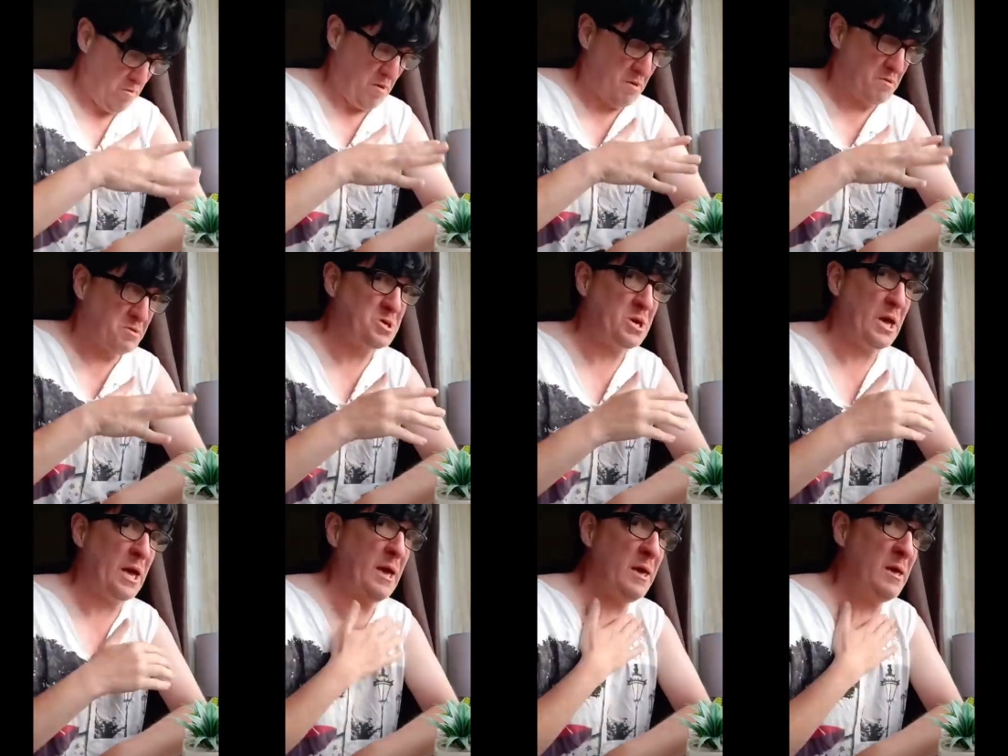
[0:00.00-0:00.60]

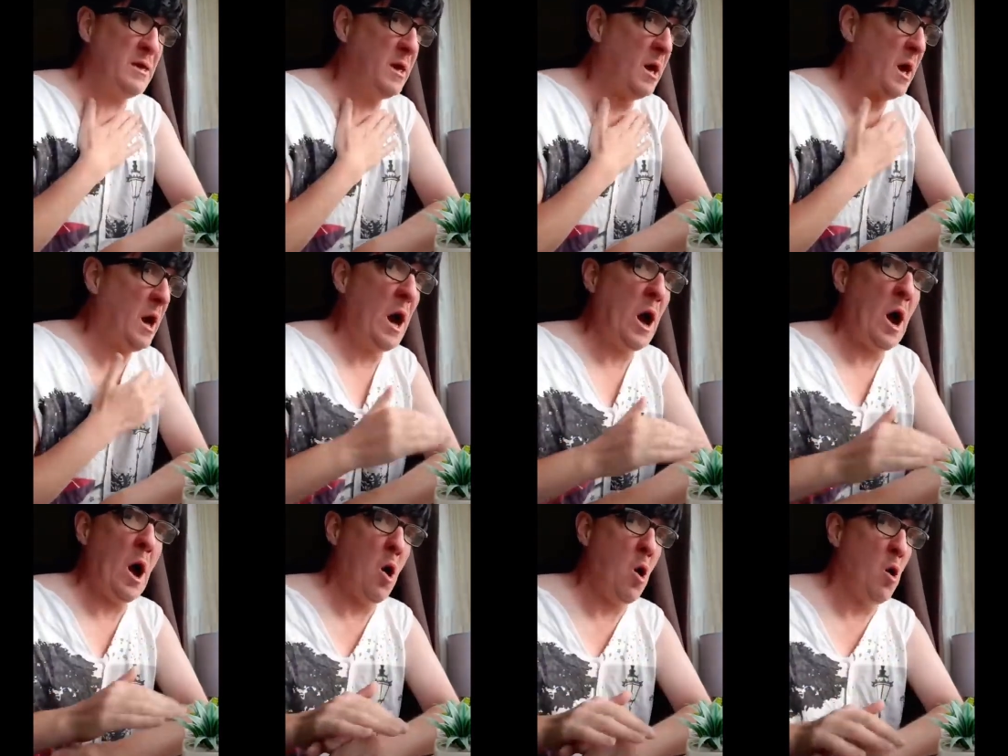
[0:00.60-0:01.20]
Shaking.
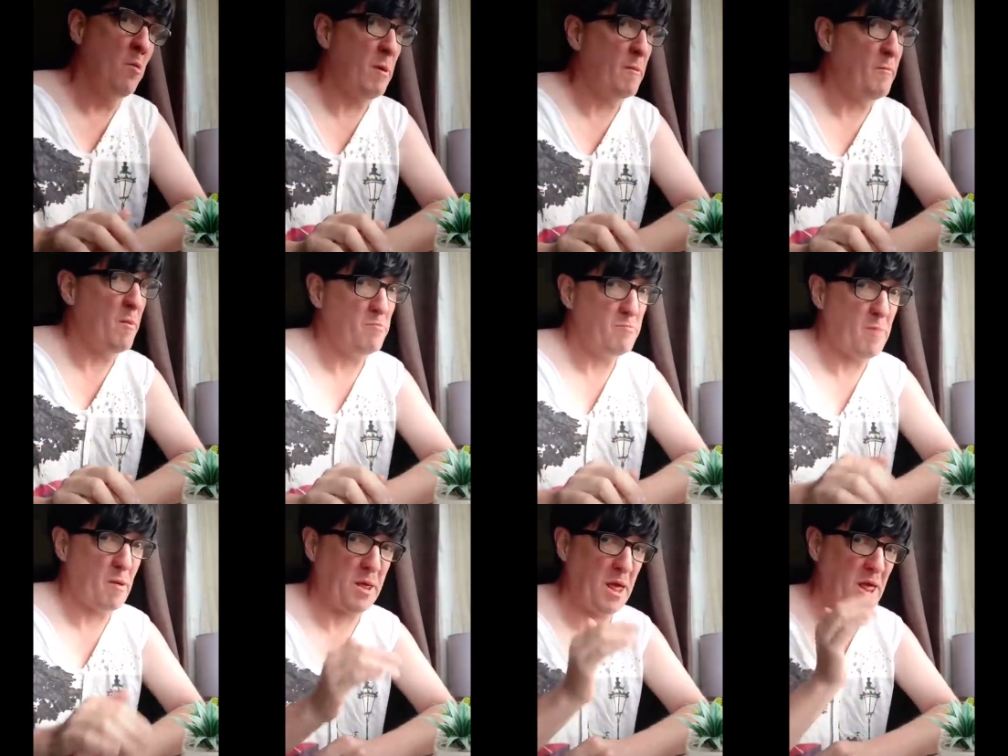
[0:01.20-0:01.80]
Hope my
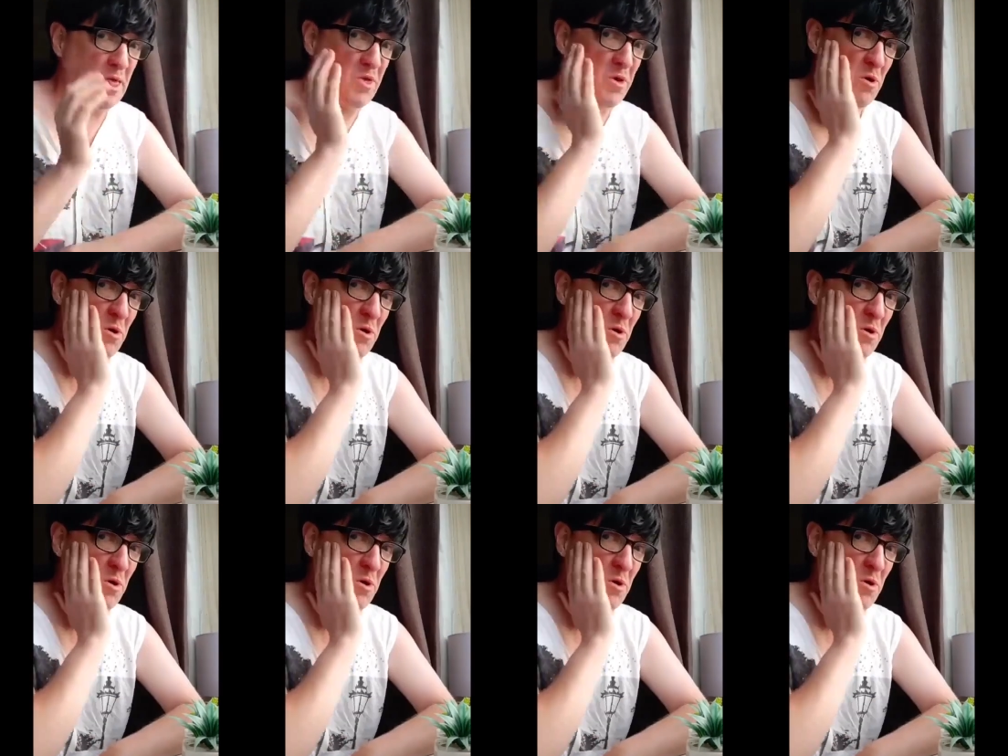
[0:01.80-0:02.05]
milk, my bread's